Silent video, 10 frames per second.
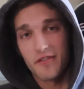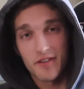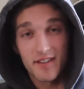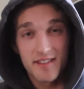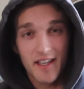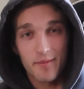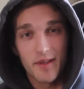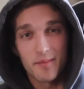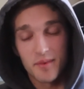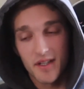for this
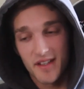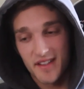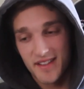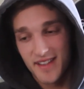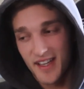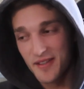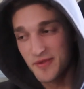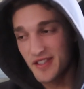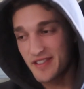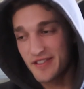segment, but I'm
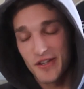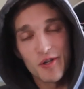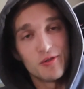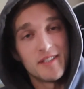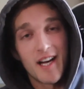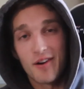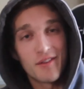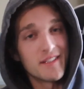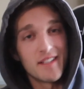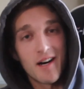just so down in
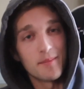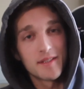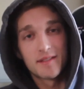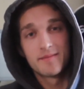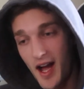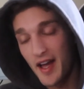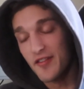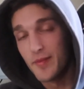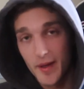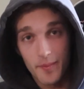the dumps. I've been